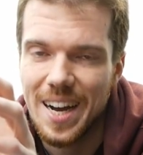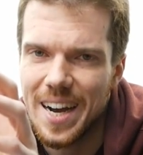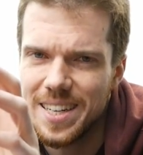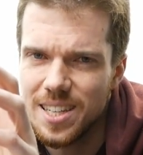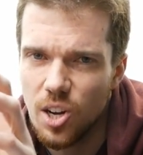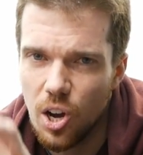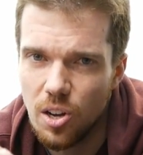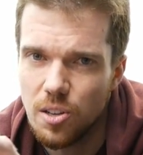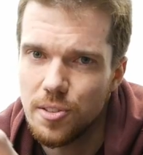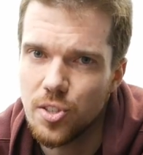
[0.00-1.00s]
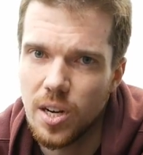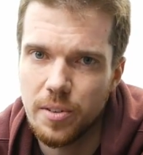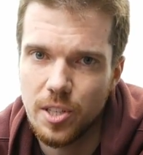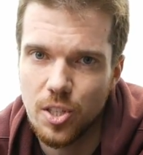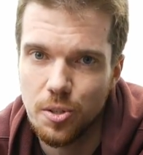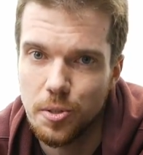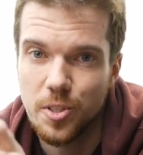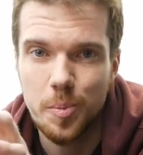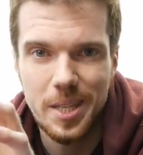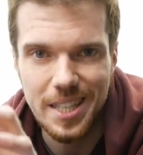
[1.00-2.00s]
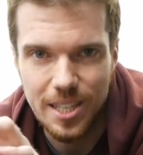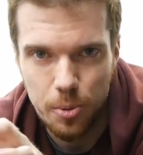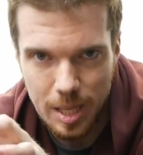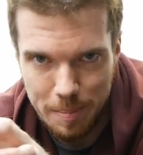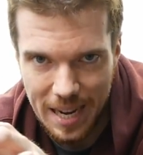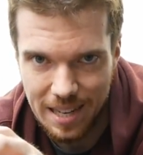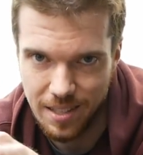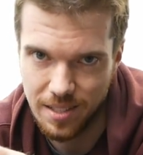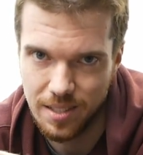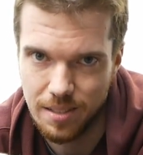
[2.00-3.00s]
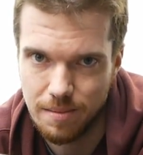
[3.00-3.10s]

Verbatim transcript: I need all the driver controls to be equally balanced.